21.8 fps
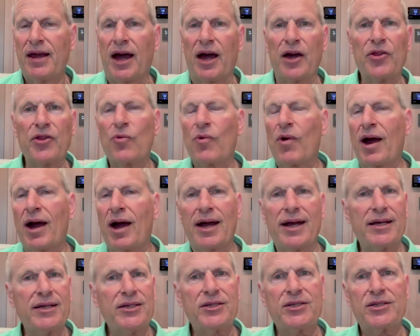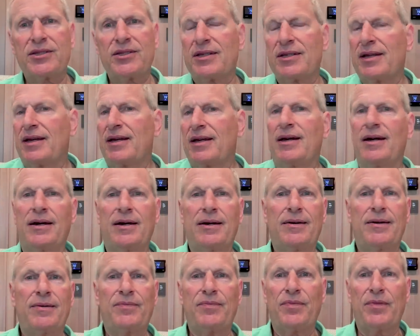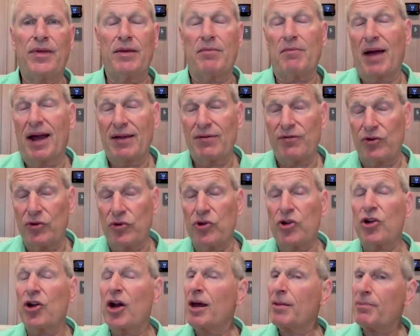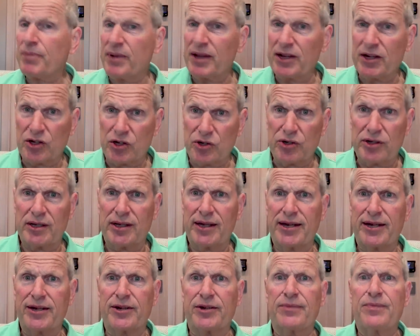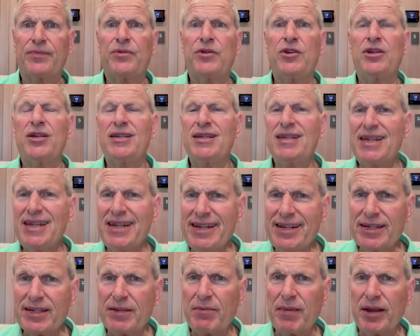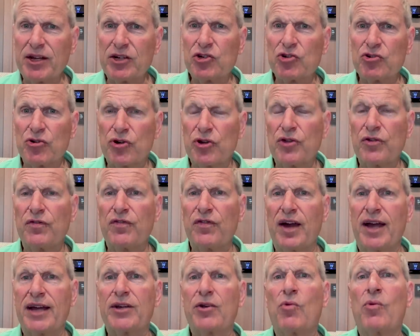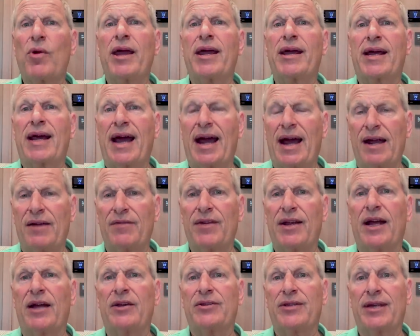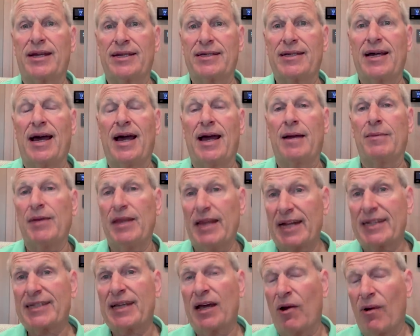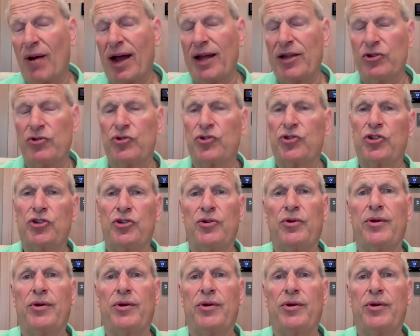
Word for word: Otherwise, uh, in my view, you're not being a good leader. You need to make sure you find a way of carving out that time. And that's how I used to do